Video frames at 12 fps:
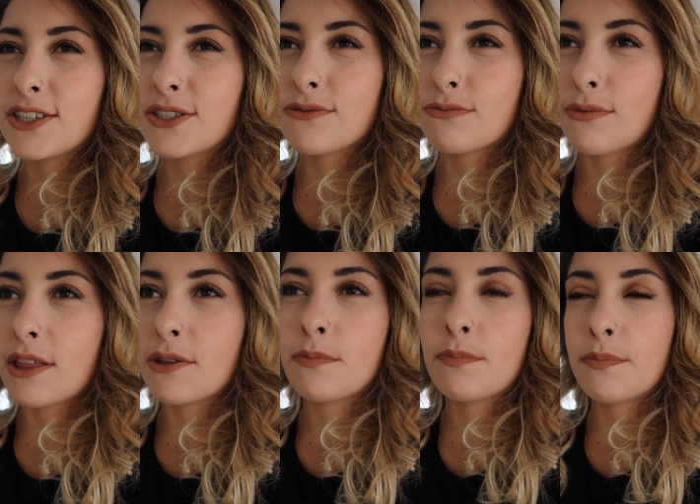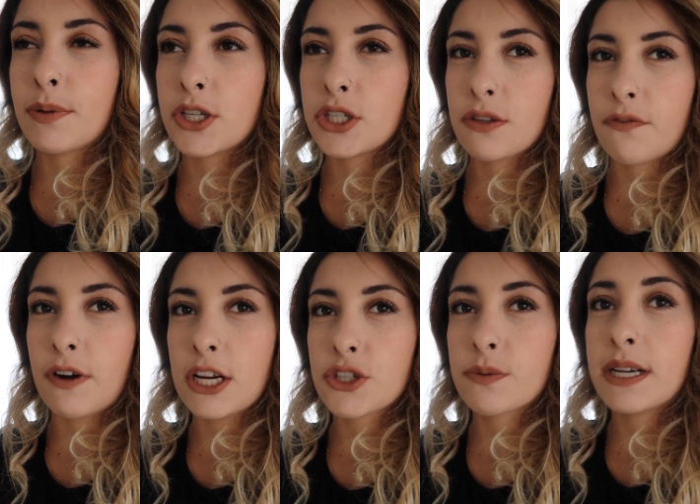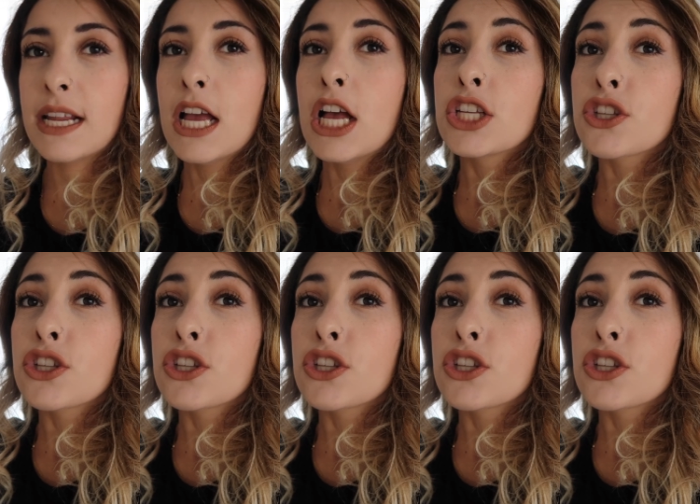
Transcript: just rather purchase a fresh one